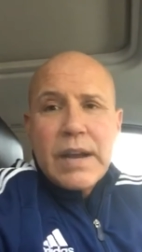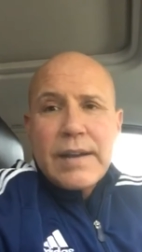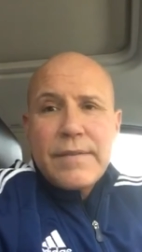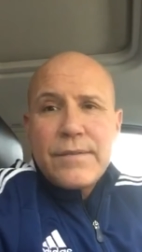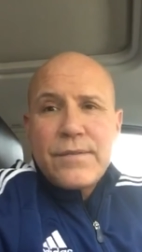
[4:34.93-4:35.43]

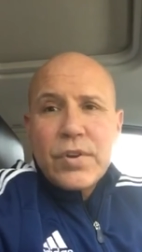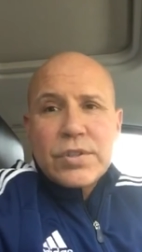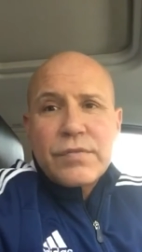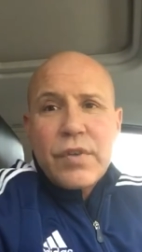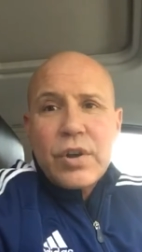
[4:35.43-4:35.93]
Uh,
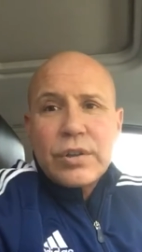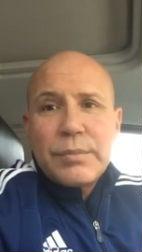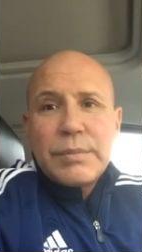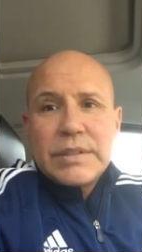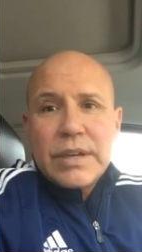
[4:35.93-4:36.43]
first of all,
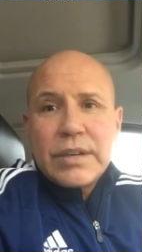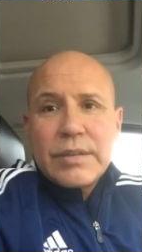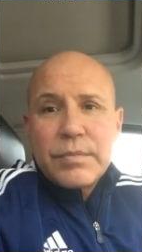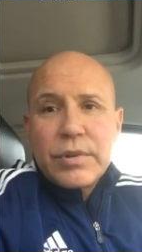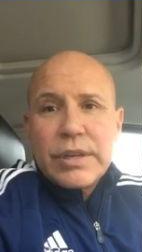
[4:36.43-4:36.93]
let me tell you,
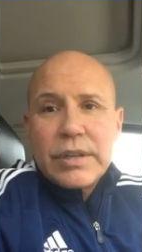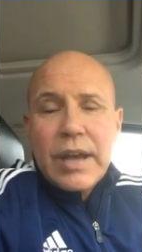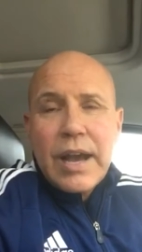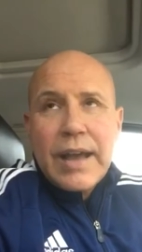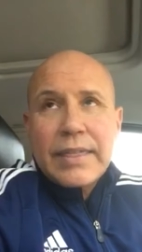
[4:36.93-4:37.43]

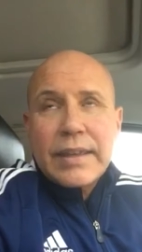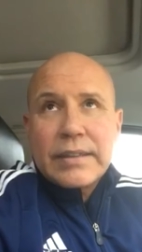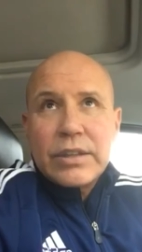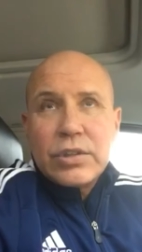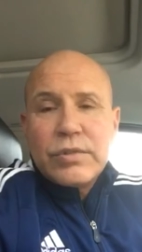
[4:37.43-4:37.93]
Maria, I
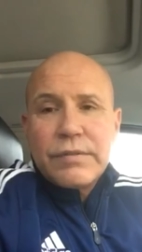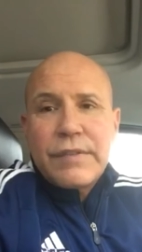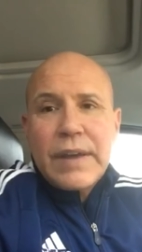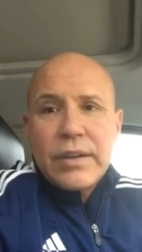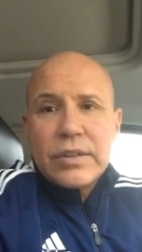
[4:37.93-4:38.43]
think that you have
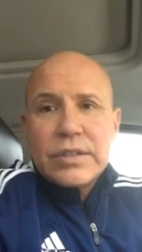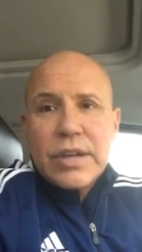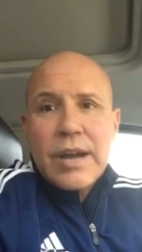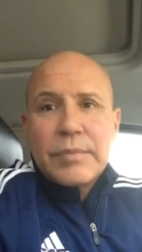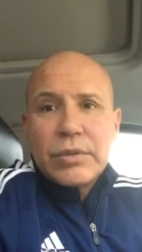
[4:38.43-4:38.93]
found the
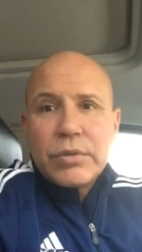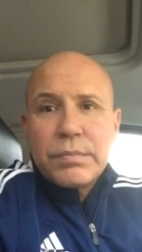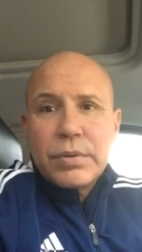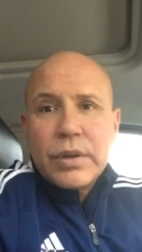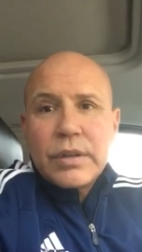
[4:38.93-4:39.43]
job that you were
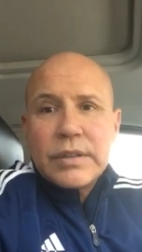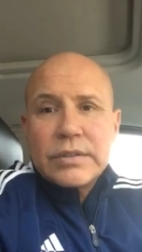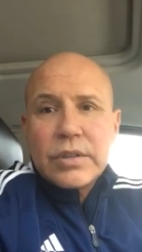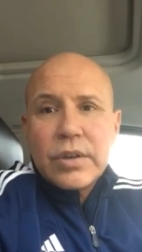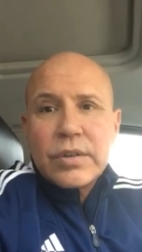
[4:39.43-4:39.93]
put on
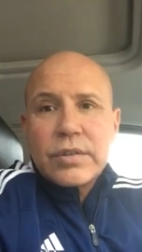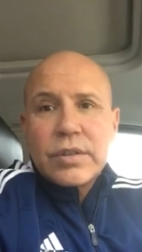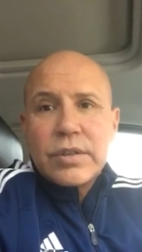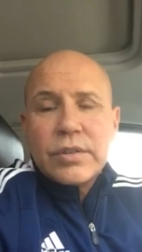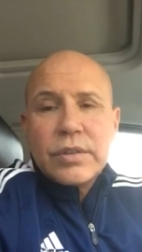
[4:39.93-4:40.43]
this earth
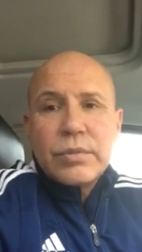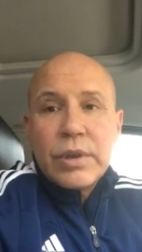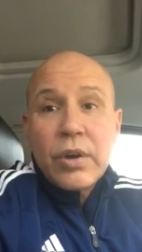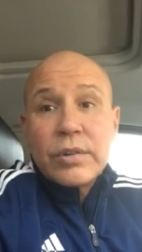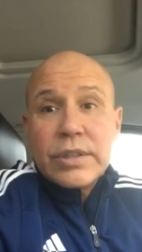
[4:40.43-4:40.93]
to do that we
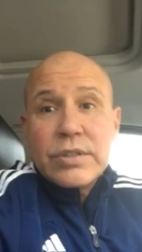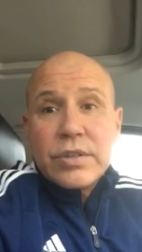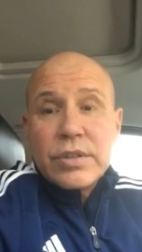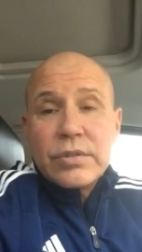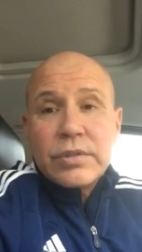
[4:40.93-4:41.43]
all need you
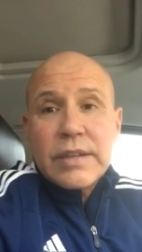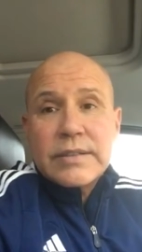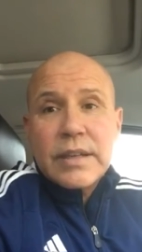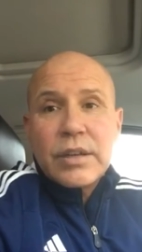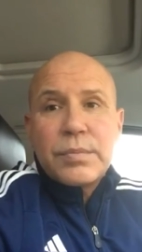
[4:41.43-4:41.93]
to do, and
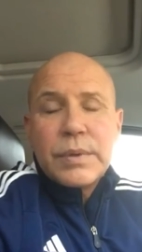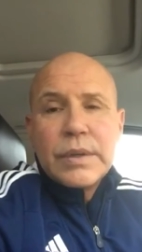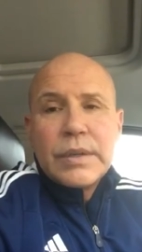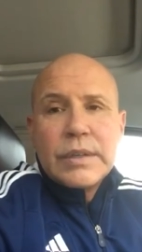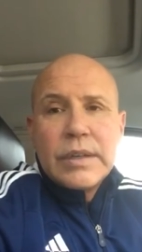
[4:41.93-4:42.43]
that's to help
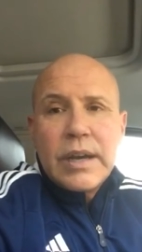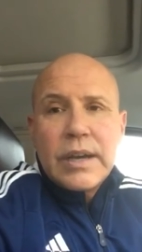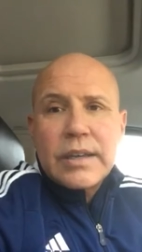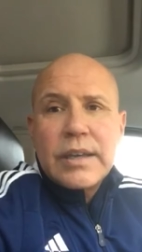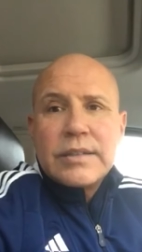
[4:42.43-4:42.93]

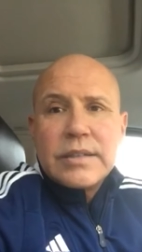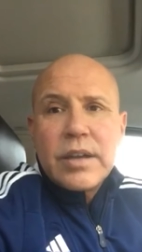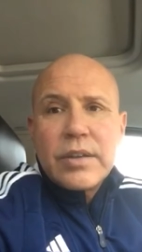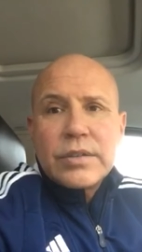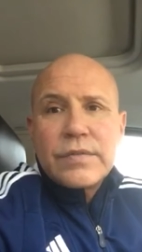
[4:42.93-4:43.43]
uh, kids and
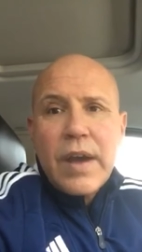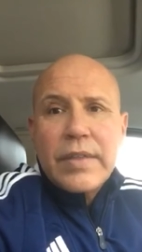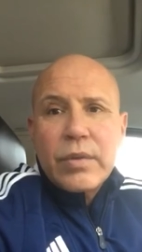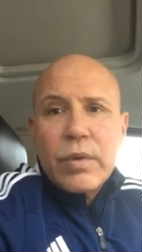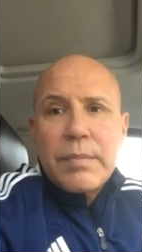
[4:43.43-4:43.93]
others
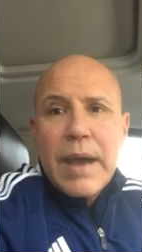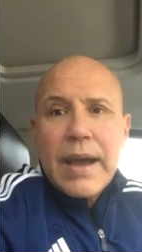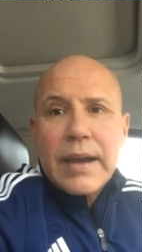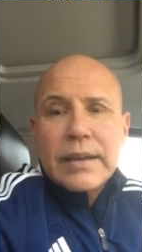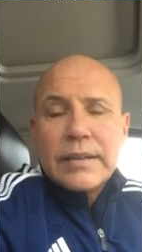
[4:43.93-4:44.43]
find their way
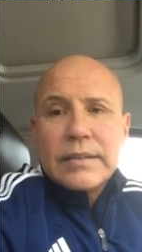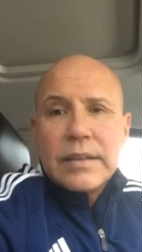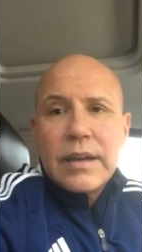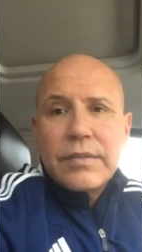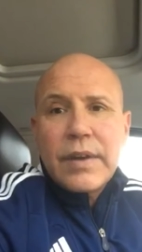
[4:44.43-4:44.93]
back and
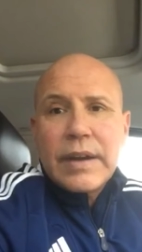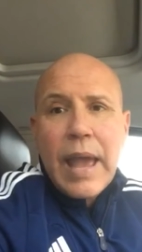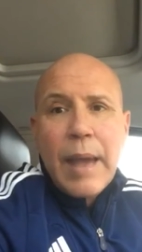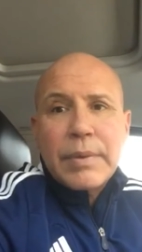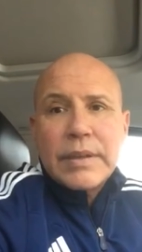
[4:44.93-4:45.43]
uh, find
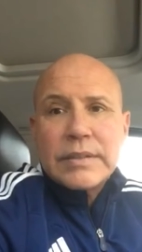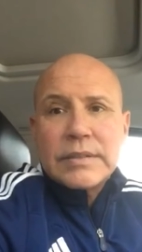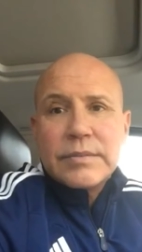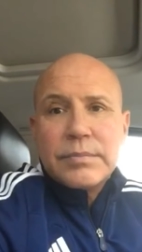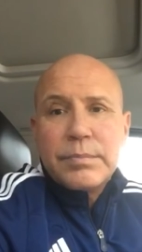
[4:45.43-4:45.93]

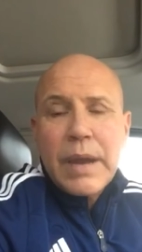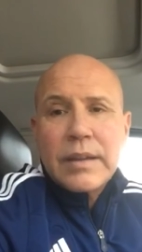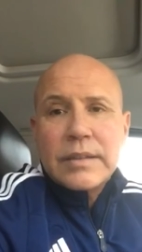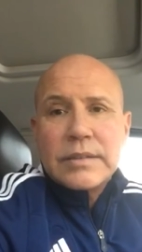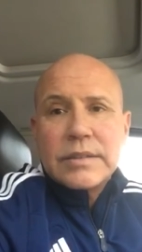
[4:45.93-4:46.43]
happiness and
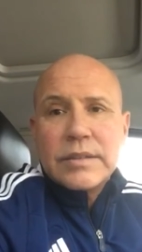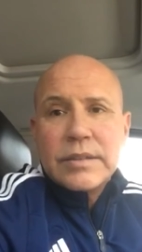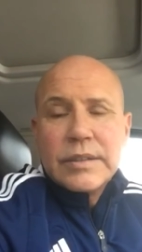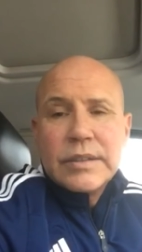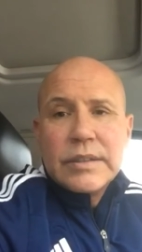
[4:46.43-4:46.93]
balance and
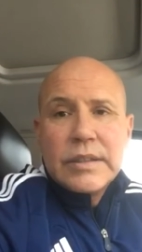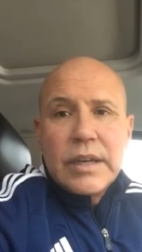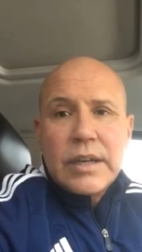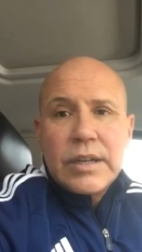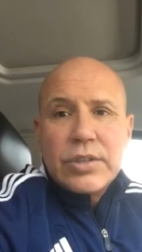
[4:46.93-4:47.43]

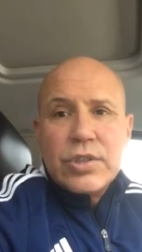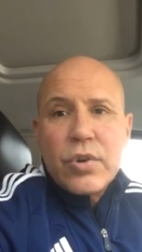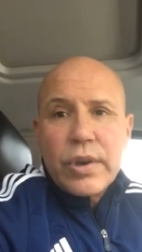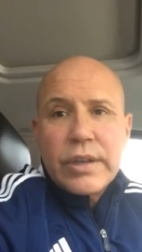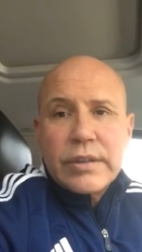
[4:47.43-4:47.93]
uh,
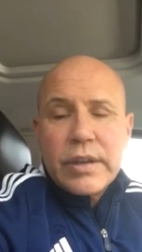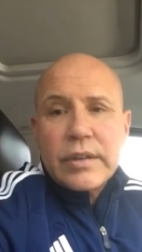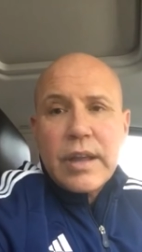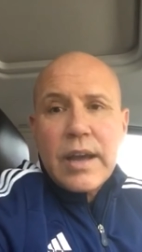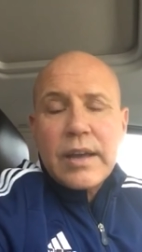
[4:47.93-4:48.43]
joy in
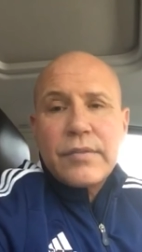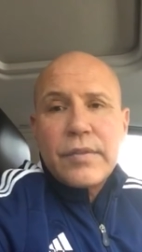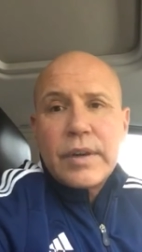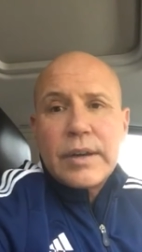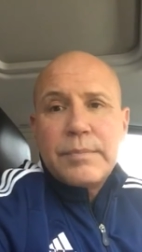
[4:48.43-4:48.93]
their life.
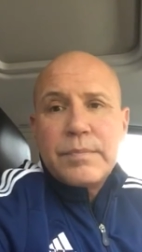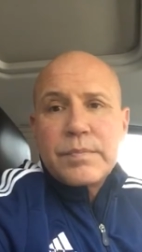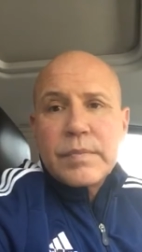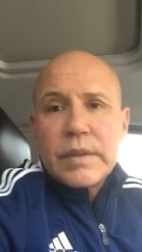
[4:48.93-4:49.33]
Um,